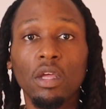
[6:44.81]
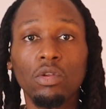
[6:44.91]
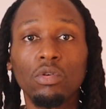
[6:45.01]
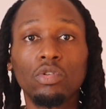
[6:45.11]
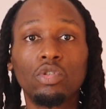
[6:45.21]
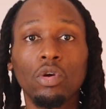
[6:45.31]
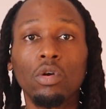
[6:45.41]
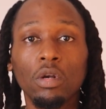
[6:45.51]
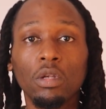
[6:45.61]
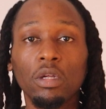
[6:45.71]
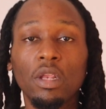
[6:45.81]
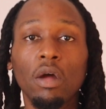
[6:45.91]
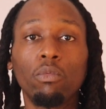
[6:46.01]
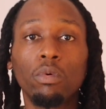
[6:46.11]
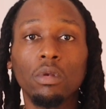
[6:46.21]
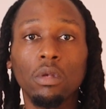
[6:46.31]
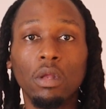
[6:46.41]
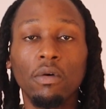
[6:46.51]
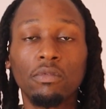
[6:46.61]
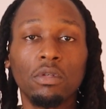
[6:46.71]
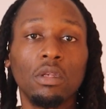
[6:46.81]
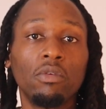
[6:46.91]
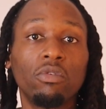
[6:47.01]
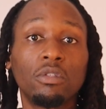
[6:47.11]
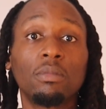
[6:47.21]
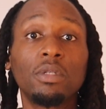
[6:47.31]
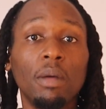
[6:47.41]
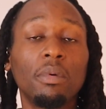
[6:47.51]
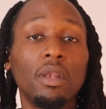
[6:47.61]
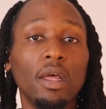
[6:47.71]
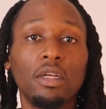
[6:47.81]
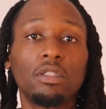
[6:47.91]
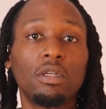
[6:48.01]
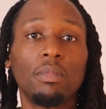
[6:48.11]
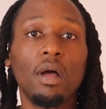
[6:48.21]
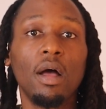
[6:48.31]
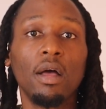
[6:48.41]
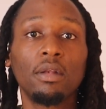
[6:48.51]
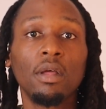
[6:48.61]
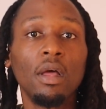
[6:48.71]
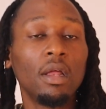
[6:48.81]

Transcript: in you internally that would love to leave some type of legacy behind.